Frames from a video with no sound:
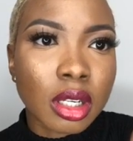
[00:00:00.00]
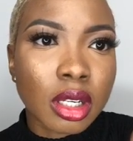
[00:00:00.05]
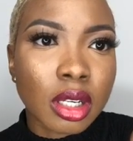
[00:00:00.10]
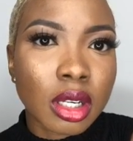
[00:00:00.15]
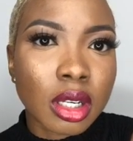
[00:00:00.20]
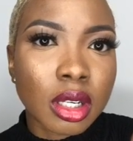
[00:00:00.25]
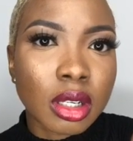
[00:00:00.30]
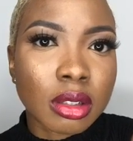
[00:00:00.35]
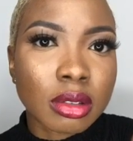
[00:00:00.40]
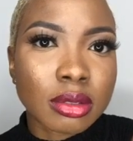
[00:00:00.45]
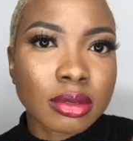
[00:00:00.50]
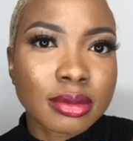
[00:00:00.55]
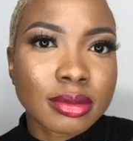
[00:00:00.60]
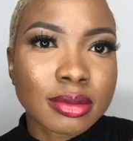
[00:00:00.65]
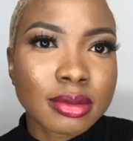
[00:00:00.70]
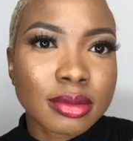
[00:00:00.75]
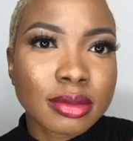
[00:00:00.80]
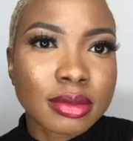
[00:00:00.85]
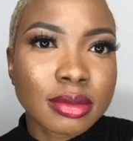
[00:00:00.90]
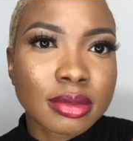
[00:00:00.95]
Oh, I
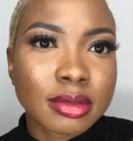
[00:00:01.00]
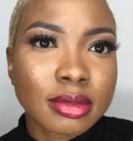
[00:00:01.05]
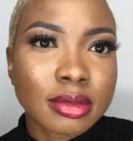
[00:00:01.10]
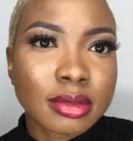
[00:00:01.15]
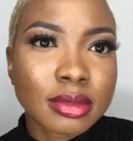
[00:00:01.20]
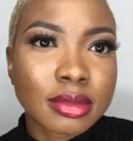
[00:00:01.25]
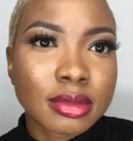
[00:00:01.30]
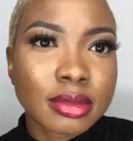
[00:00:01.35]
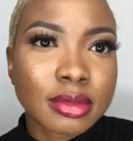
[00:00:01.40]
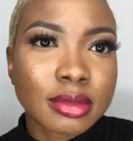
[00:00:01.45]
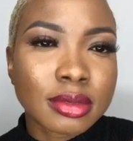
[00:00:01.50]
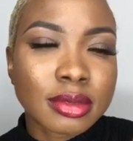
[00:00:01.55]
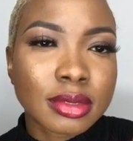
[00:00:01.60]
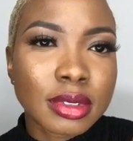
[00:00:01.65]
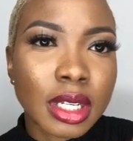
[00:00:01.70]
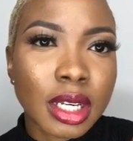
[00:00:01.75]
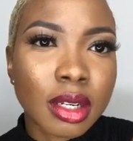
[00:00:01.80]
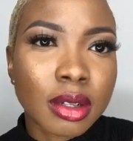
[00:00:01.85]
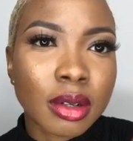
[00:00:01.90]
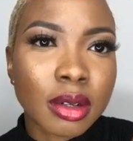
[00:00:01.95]

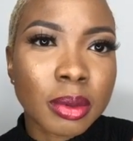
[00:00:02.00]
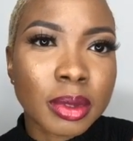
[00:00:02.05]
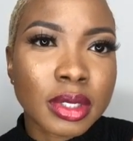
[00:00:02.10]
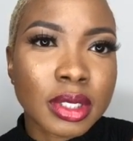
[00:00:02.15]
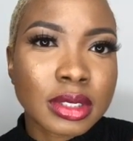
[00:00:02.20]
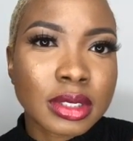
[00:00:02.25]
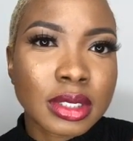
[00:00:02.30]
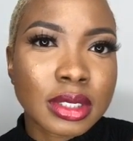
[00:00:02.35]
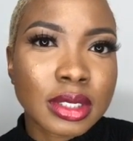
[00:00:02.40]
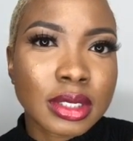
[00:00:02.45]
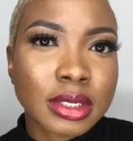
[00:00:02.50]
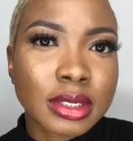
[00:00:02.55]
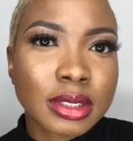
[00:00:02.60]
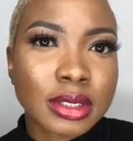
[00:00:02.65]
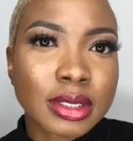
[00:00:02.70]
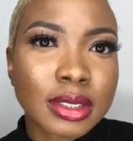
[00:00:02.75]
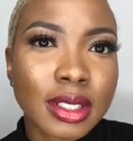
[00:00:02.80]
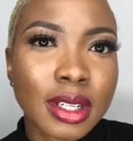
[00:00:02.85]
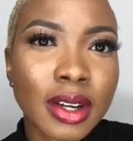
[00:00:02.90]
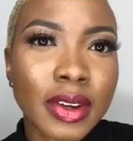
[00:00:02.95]
don't know what this is.
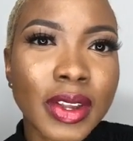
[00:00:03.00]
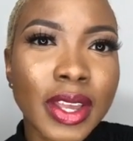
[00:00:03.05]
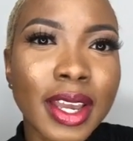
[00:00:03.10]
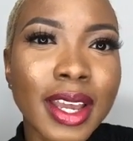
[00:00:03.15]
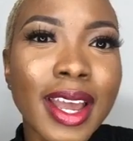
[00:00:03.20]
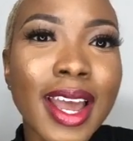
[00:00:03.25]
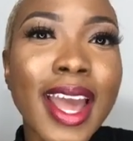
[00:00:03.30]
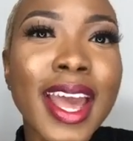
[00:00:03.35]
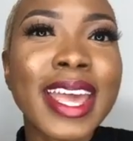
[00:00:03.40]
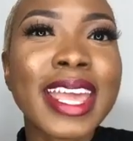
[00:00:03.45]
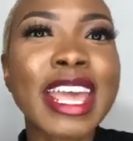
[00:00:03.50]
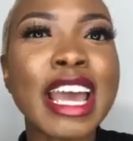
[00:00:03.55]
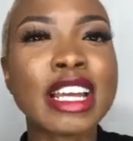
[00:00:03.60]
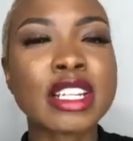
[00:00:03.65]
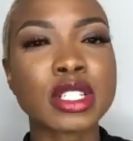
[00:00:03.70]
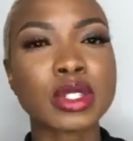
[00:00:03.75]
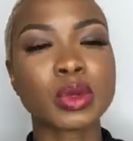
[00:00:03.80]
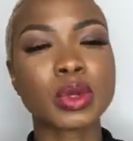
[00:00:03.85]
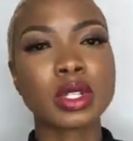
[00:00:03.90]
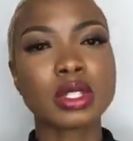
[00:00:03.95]
Okay. Yeah, I
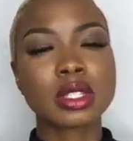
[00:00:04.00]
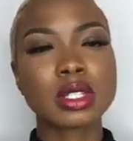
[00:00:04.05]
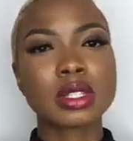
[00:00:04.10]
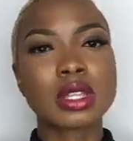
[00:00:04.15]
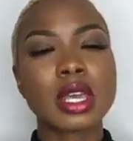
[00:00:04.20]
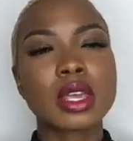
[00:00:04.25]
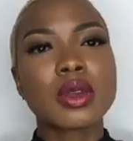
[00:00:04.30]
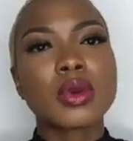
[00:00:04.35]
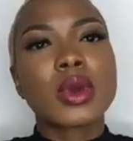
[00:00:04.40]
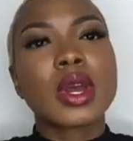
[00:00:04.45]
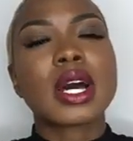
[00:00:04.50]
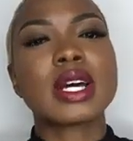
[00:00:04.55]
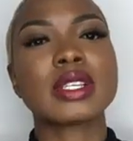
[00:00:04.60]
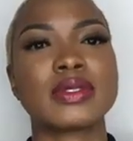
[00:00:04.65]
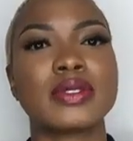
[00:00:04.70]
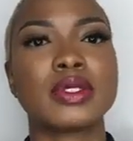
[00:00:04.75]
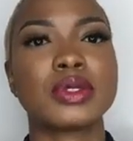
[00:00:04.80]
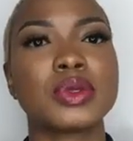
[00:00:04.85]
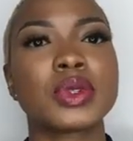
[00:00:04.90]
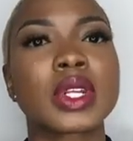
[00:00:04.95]
just wanted to thank you guys
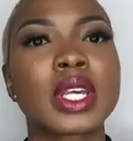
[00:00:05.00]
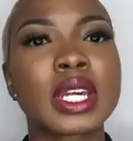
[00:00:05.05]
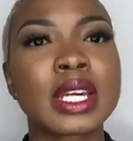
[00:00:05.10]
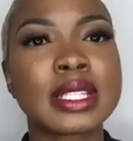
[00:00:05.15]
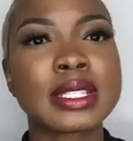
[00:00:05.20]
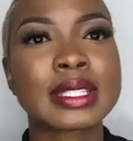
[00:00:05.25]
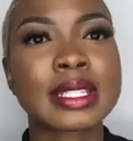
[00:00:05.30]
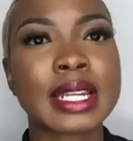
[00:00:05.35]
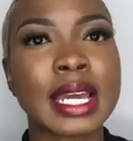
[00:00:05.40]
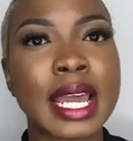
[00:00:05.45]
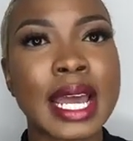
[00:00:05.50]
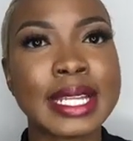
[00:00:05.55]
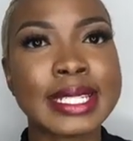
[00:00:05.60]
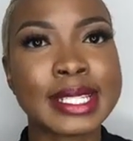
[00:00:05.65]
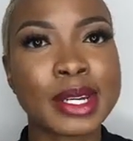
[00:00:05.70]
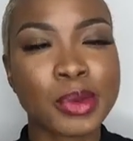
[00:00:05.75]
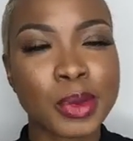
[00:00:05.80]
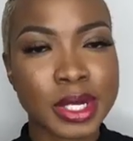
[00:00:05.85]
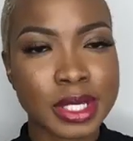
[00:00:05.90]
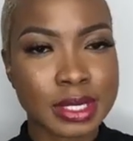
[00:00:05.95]
for tuning in tonight. I
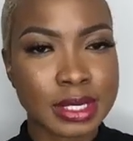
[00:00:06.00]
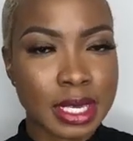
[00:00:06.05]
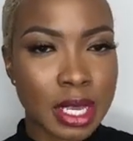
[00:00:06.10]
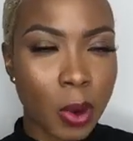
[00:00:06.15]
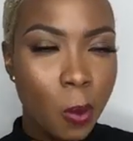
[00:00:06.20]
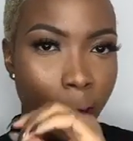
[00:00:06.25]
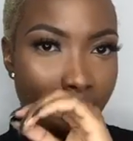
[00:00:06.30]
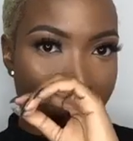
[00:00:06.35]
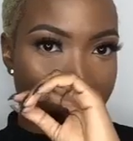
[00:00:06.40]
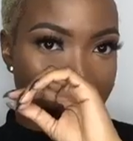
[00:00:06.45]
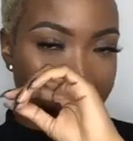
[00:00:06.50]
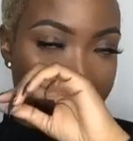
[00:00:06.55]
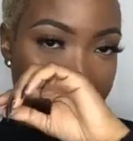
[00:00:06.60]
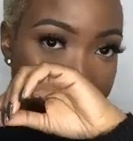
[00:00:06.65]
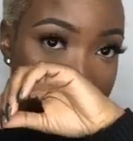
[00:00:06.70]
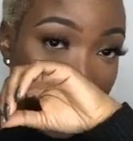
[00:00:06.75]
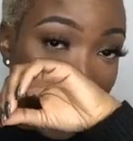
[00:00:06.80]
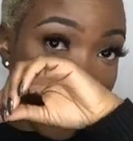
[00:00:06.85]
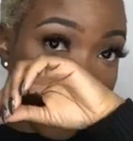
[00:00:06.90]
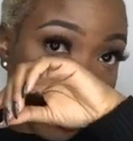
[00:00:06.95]
didn't want to stay quiet on the
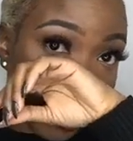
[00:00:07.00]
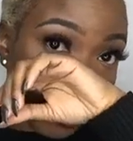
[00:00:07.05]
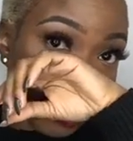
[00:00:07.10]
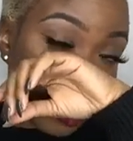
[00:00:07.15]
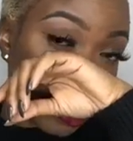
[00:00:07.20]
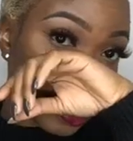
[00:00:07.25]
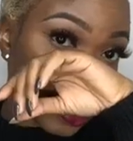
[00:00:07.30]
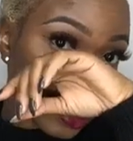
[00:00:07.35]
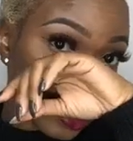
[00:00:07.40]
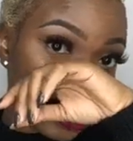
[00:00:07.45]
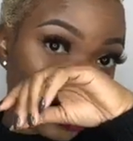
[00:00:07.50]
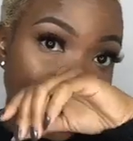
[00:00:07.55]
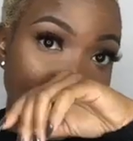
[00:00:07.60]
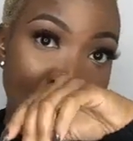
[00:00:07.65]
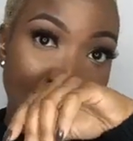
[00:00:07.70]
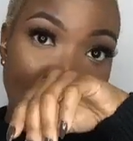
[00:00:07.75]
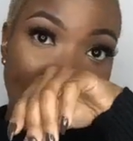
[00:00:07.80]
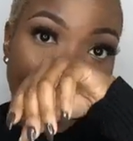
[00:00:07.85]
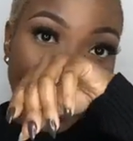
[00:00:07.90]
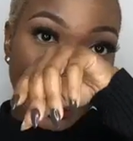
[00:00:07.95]
topic because,
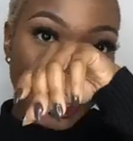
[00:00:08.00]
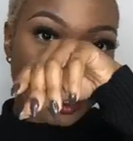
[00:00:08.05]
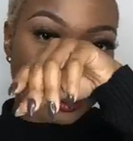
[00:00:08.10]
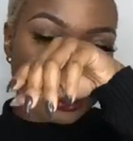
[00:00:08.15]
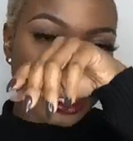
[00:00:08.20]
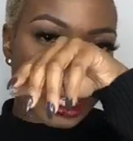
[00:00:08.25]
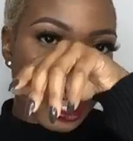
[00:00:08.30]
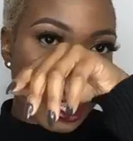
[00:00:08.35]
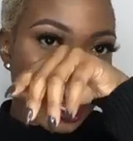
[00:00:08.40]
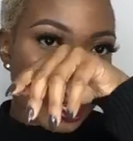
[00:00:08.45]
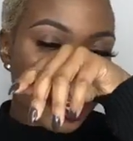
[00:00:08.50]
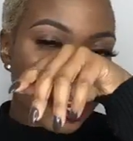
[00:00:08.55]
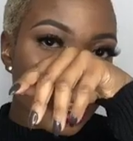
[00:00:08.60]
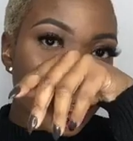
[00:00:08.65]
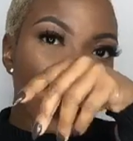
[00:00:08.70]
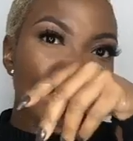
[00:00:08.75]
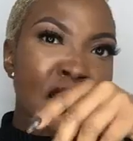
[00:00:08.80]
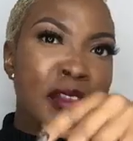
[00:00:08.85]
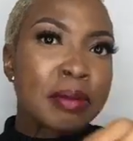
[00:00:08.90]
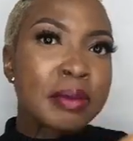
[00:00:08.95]
like I said,
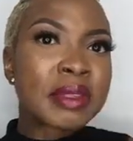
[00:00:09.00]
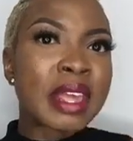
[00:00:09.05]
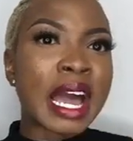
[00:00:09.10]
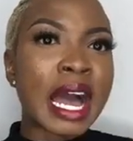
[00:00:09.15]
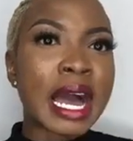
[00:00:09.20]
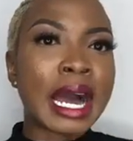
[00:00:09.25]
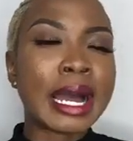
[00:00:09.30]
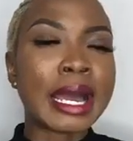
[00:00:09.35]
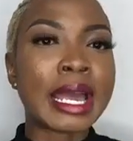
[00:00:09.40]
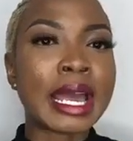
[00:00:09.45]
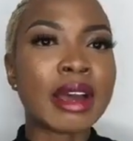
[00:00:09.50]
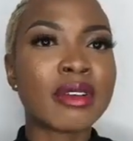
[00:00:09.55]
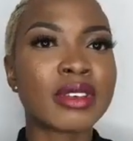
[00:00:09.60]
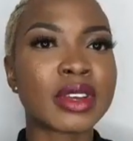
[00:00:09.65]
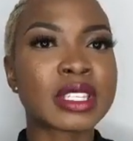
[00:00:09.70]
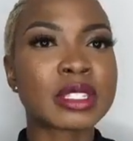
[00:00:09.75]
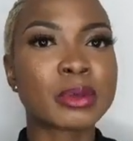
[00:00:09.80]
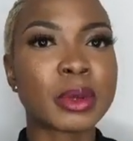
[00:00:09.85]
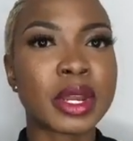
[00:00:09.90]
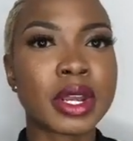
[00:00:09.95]
I have
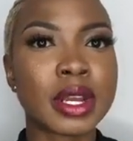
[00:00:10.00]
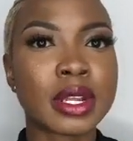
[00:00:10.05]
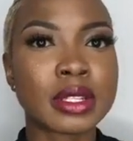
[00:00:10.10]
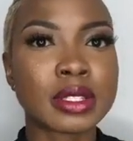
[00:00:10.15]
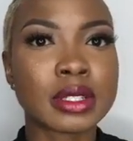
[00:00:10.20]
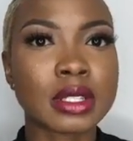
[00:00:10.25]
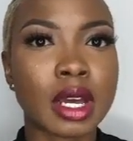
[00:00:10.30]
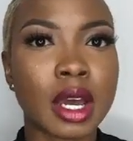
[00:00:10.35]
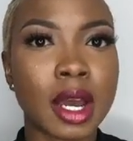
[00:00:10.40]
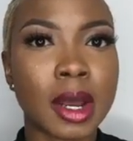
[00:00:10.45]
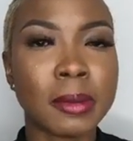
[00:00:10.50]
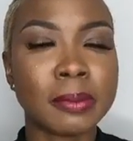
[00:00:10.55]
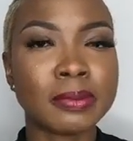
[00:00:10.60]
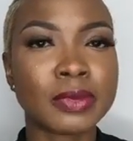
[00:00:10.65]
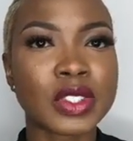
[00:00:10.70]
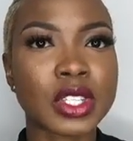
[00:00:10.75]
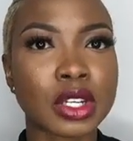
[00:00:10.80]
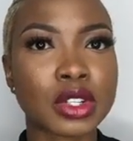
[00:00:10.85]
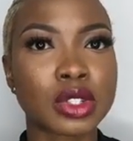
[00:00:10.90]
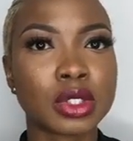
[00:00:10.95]
experienced
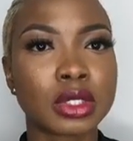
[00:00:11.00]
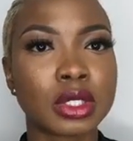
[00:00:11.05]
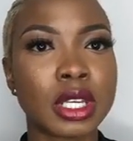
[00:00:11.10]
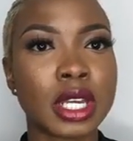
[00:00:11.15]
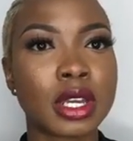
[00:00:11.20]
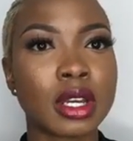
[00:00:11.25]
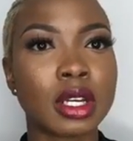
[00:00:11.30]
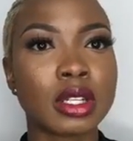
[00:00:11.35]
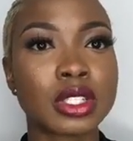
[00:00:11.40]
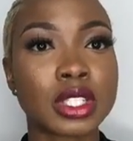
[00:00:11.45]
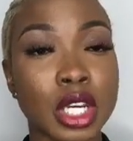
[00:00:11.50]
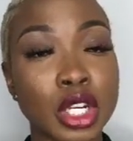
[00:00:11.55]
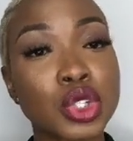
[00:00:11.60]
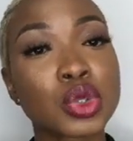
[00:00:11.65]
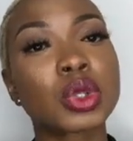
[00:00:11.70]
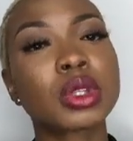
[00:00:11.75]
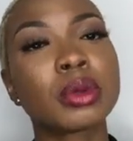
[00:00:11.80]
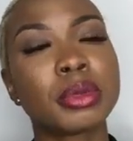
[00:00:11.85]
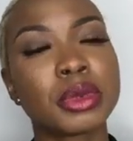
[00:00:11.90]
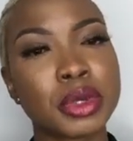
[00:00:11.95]

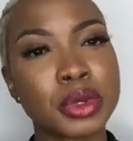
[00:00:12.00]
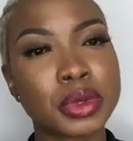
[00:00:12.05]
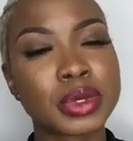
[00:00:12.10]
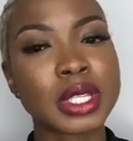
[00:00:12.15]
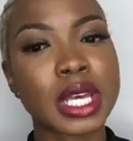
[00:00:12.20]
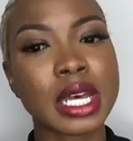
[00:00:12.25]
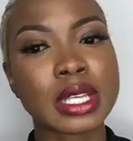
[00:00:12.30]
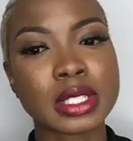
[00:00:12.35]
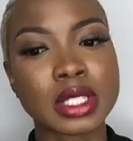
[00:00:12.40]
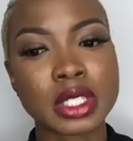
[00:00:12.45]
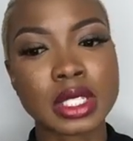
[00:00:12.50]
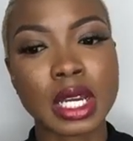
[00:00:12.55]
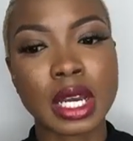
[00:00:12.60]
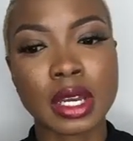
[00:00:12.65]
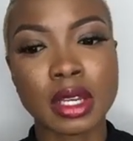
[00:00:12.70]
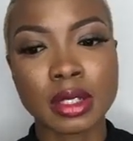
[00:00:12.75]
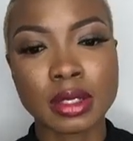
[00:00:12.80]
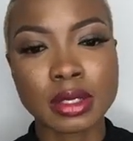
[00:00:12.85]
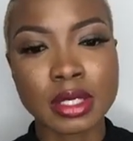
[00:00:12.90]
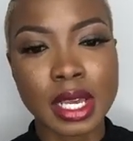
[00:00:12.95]
sexual abuse as a
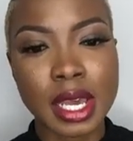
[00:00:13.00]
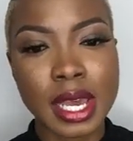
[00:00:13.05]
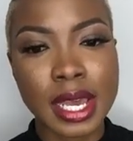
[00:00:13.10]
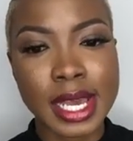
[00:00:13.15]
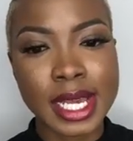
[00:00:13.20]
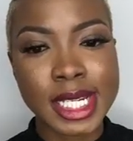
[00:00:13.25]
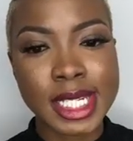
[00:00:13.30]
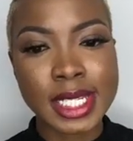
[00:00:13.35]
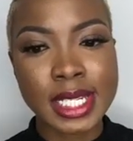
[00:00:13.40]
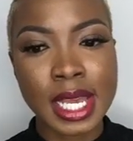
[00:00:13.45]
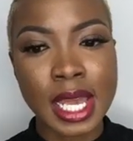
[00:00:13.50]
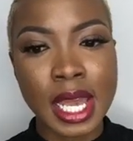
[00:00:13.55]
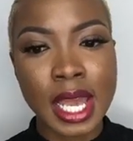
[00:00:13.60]
child, and